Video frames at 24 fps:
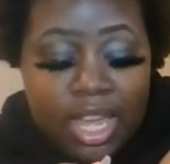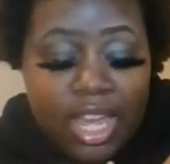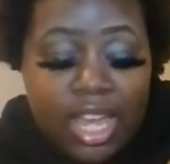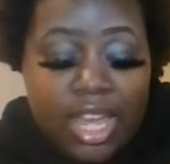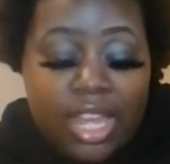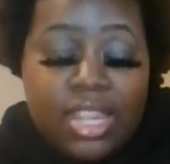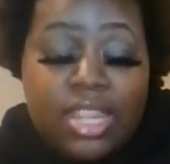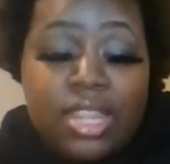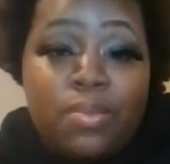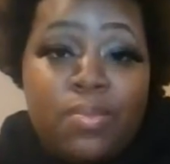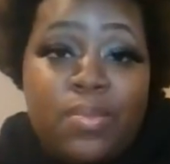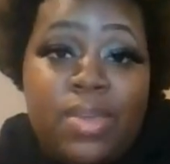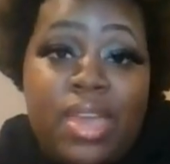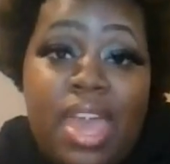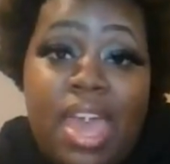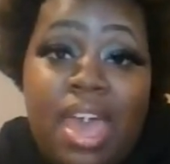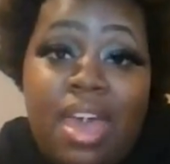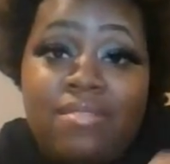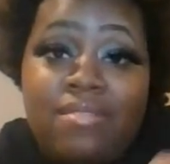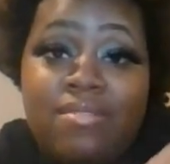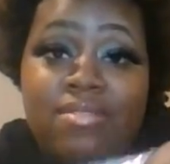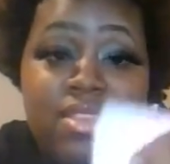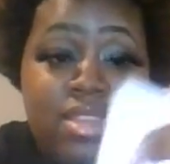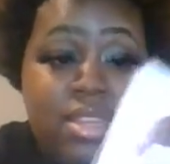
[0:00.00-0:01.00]
And then we
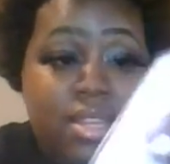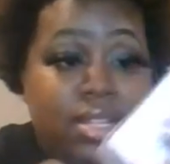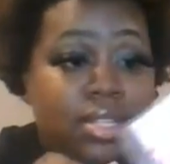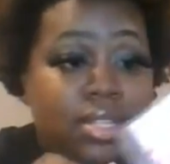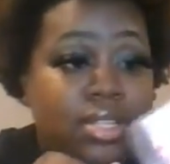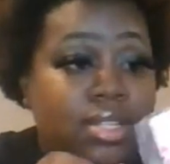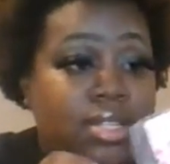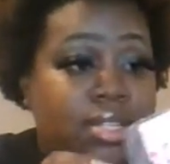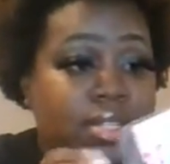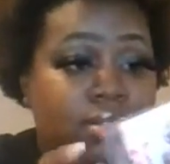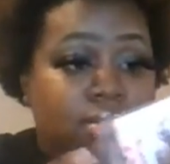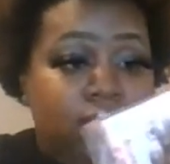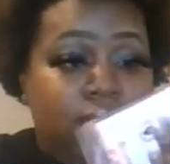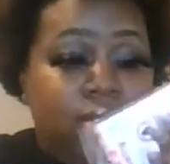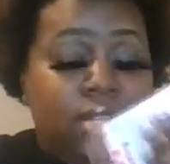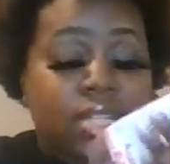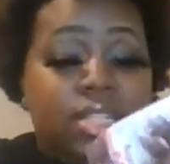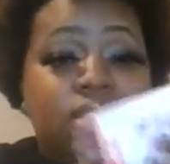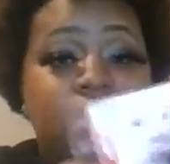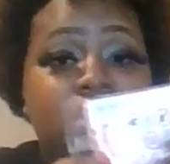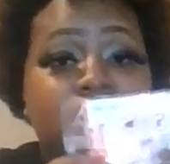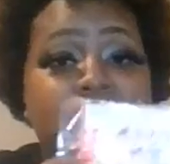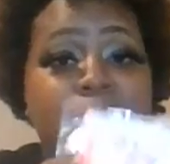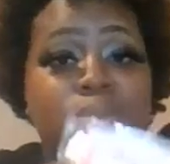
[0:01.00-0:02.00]
have this.
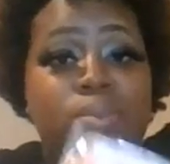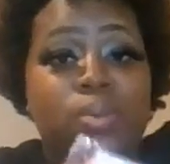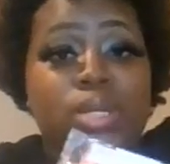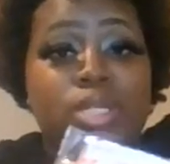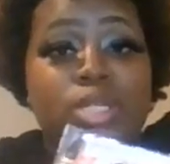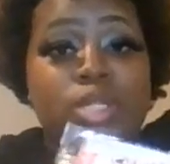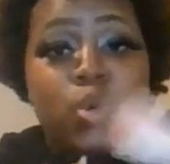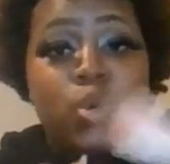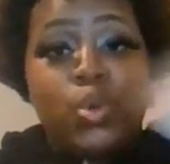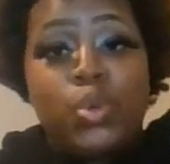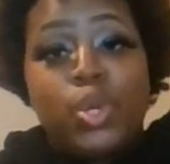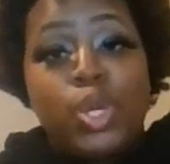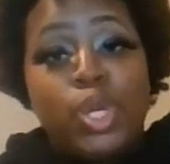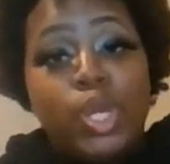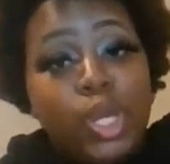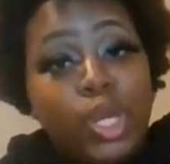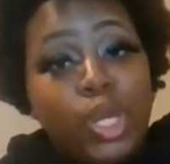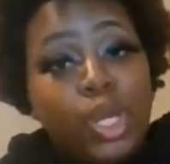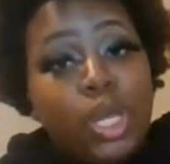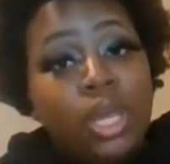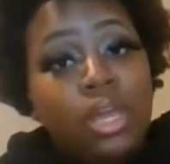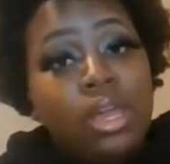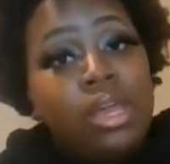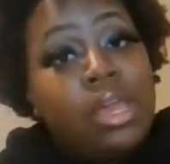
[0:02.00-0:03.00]
This is what's going to
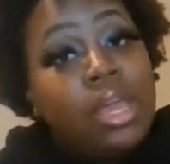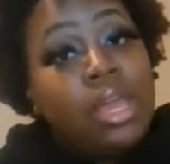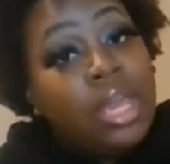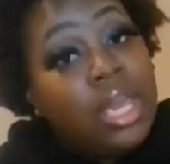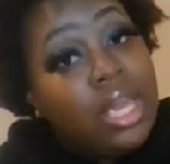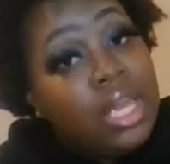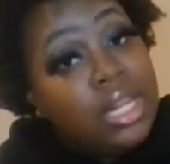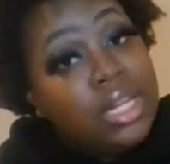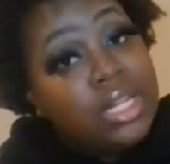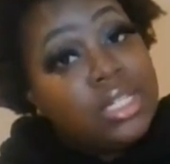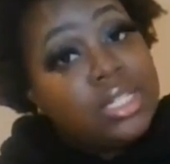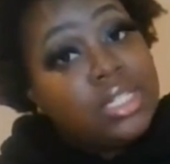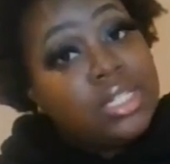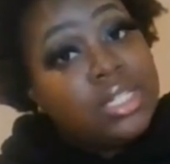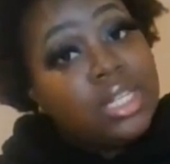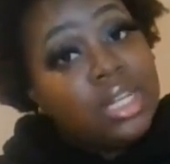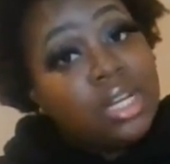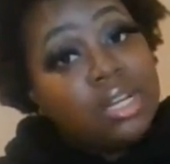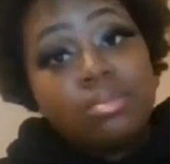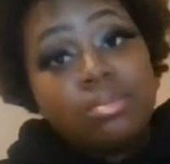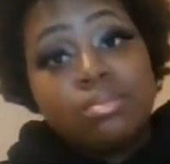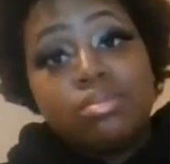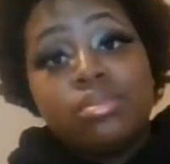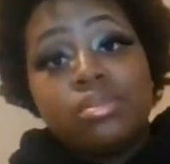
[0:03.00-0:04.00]
heat
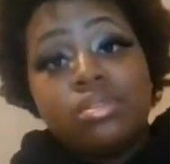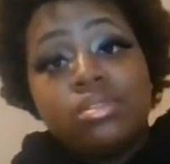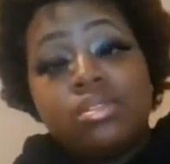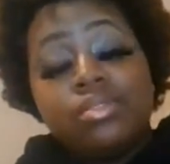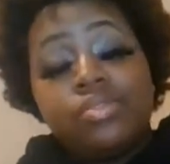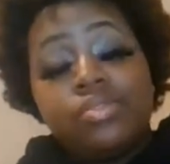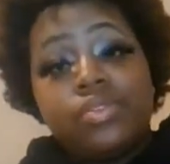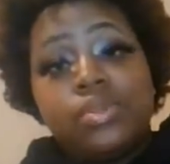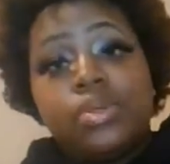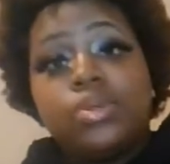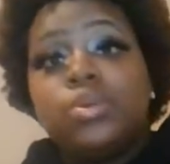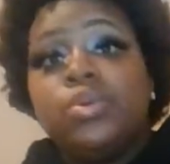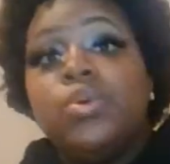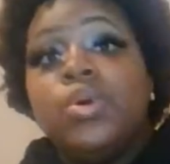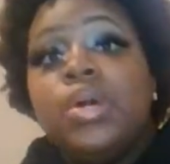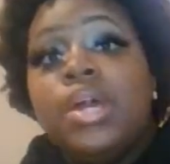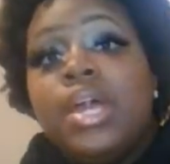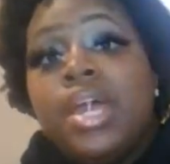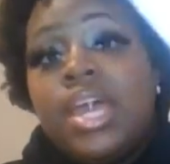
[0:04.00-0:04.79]
up the food.